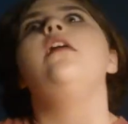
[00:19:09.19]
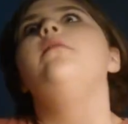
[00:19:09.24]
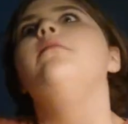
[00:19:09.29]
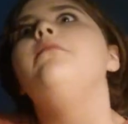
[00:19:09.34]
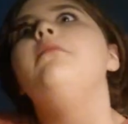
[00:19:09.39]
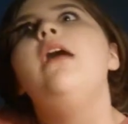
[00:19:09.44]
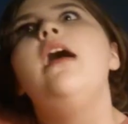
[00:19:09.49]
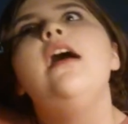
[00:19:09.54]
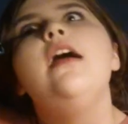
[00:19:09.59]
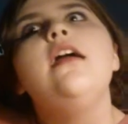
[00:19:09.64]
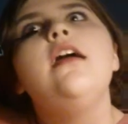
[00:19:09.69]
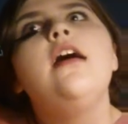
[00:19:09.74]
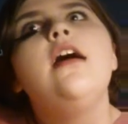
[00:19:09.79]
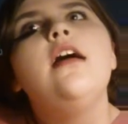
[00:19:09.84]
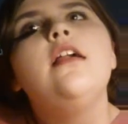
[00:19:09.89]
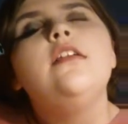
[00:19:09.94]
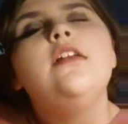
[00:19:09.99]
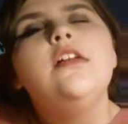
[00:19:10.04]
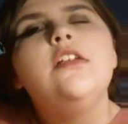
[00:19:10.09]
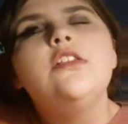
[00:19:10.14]
My
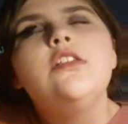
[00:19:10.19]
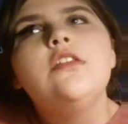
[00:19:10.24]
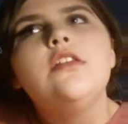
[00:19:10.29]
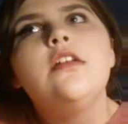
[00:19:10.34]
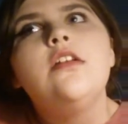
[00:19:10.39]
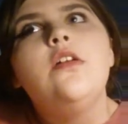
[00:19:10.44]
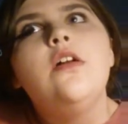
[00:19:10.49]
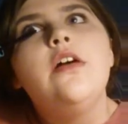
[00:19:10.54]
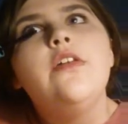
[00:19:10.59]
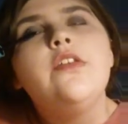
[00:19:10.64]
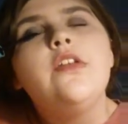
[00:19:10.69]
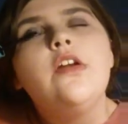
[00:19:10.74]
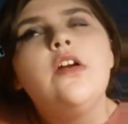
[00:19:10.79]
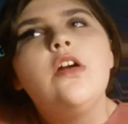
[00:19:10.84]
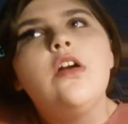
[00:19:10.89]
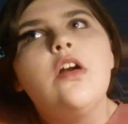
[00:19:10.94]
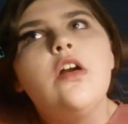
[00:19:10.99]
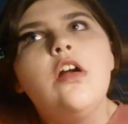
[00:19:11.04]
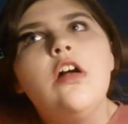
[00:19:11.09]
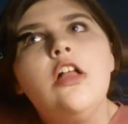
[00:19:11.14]
eyelashes I don't have to
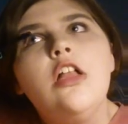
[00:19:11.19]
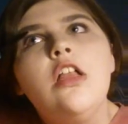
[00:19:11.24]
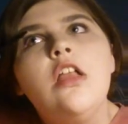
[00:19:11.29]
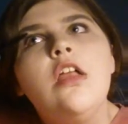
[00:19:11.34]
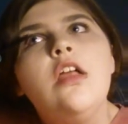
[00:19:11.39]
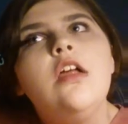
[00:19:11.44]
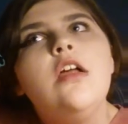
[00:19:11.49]
curl.